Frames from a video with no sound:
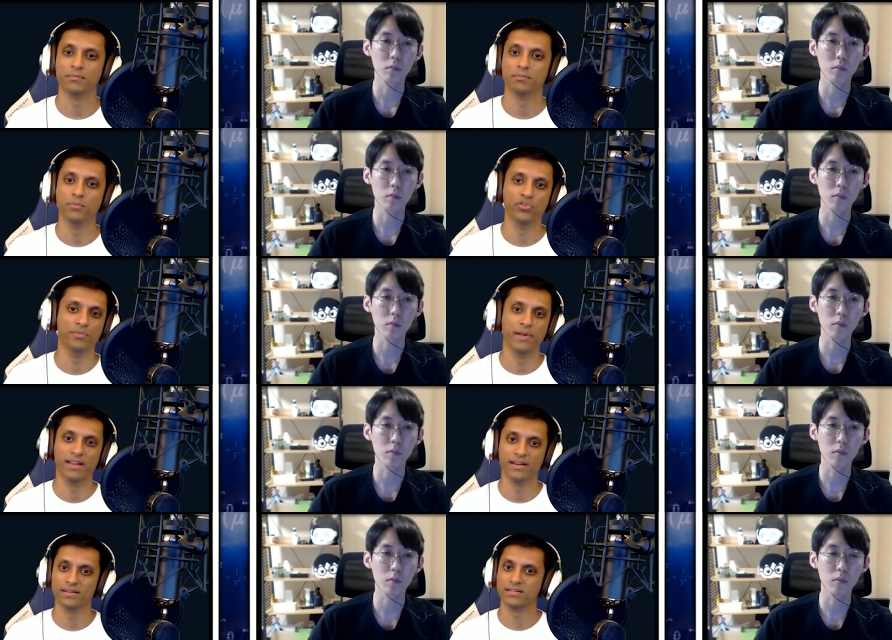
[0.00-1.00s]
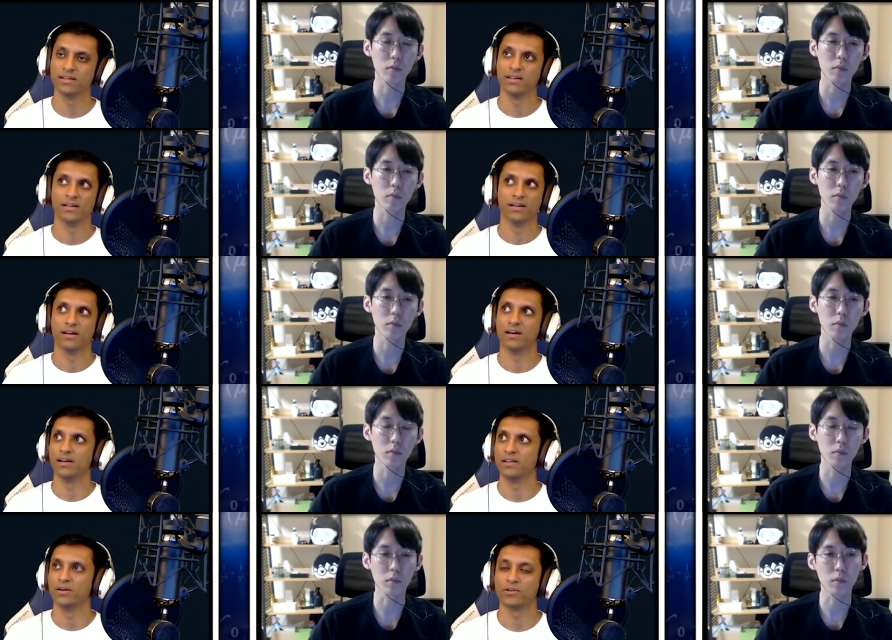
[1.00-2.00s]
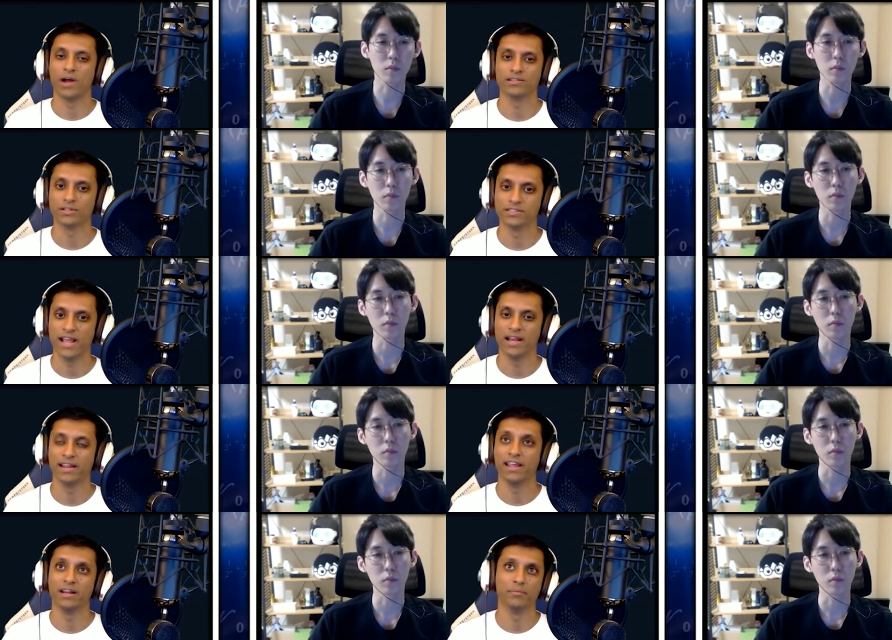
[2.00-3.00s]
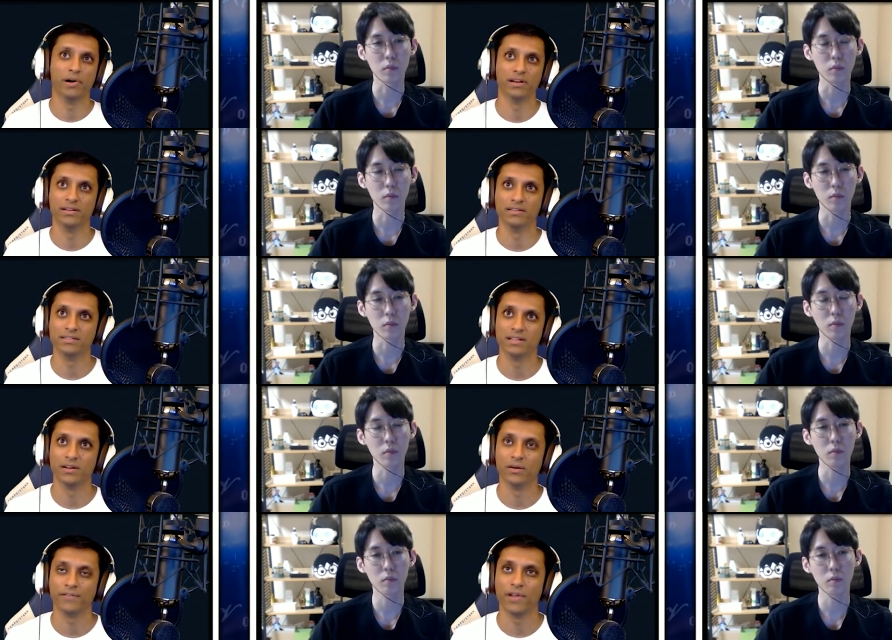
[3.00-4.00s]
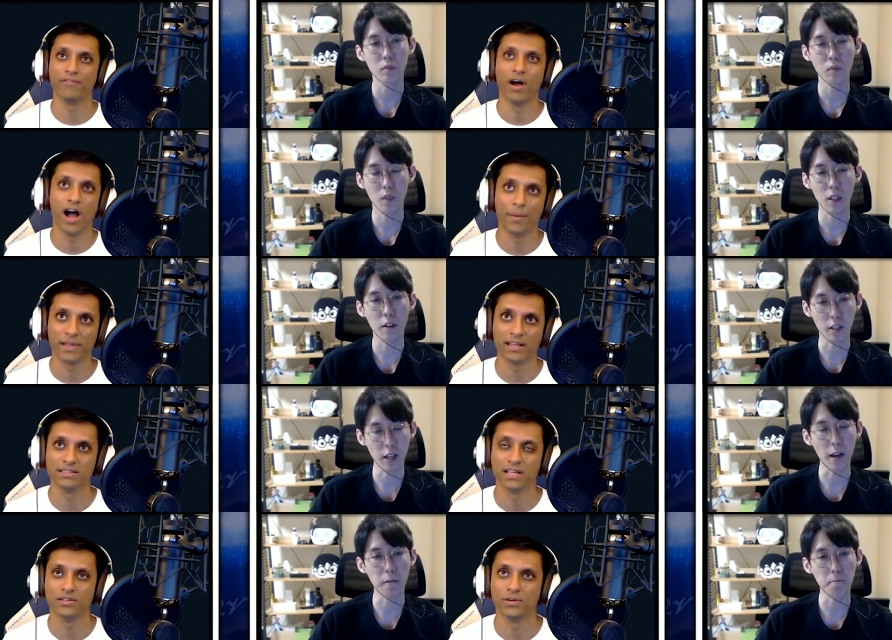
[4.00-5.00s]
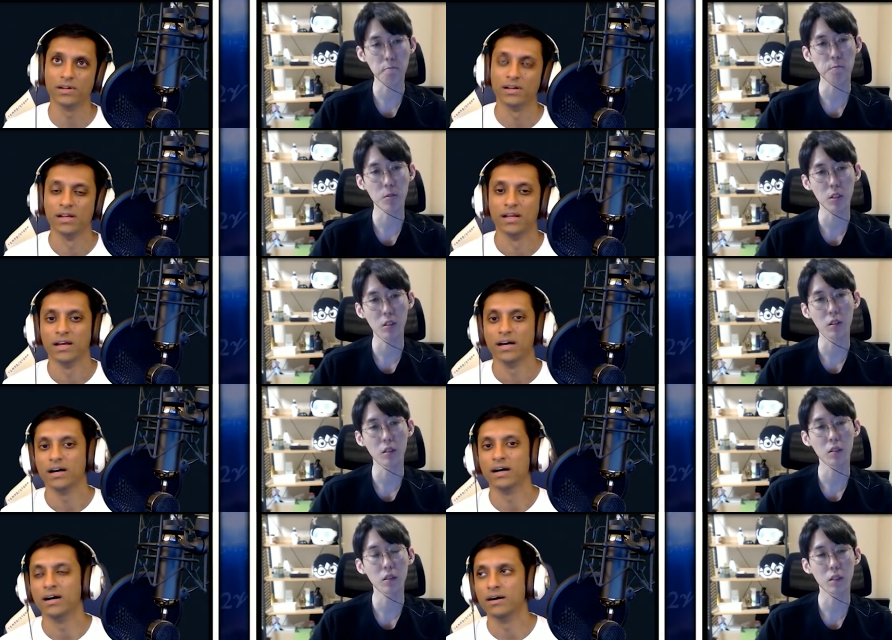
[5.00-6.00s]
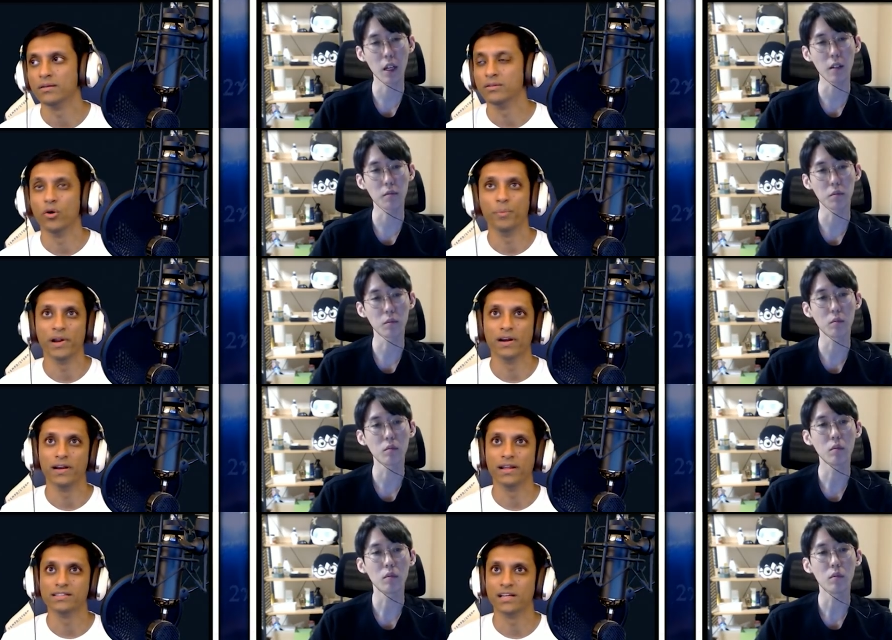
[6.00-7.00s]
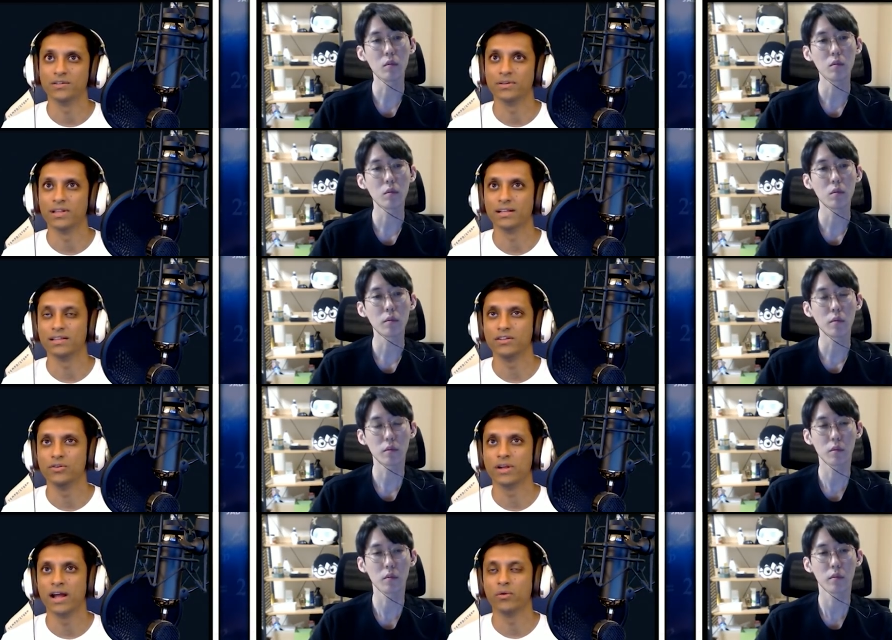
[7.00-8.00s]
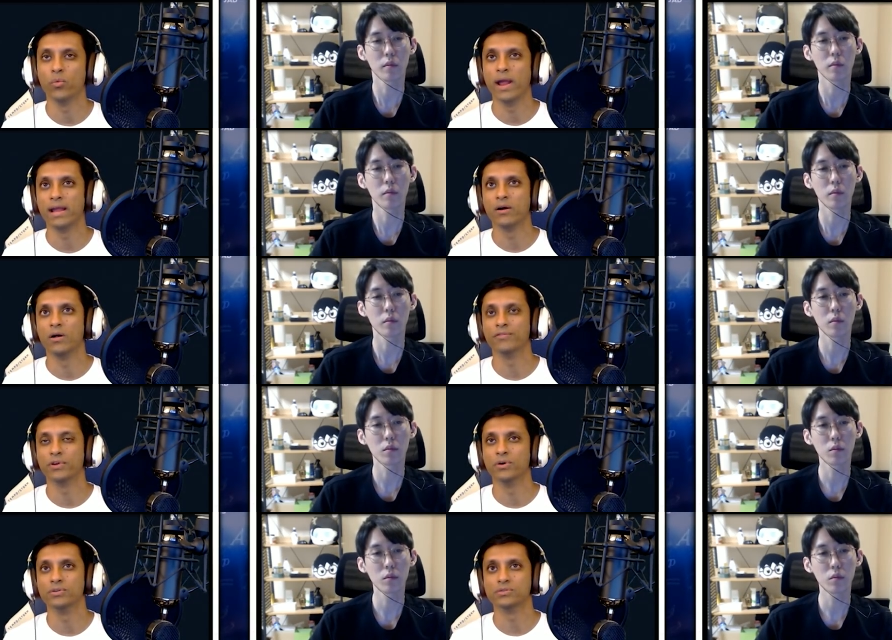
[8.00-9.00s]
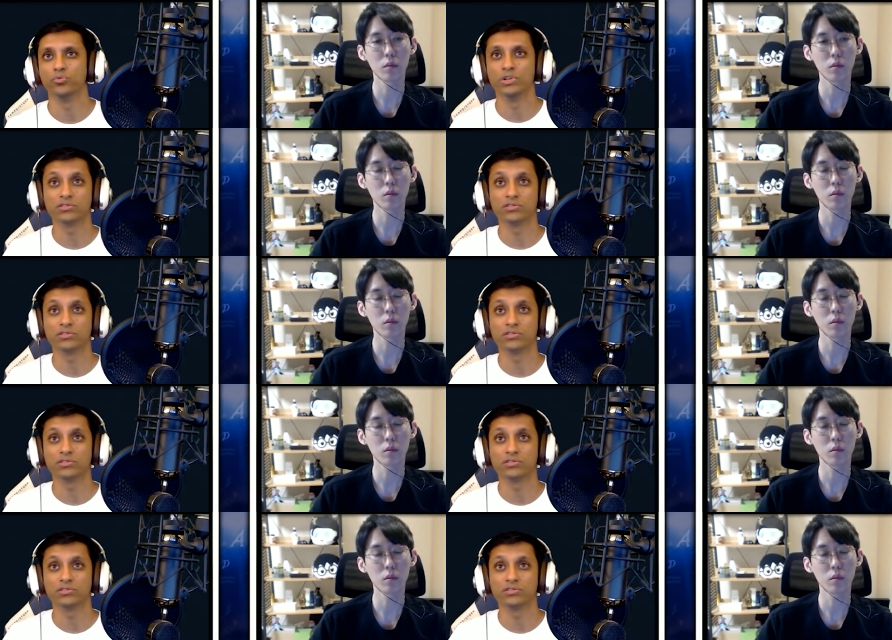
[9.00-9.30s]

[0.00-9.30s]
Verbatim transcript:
Speaker 1: movement, uh, you know crouching or standing, hitting buttons. You know if you have a hop kick, yeah. etc. Uh, yeah. Low parry, etc. Like you kind of weighing all of those risk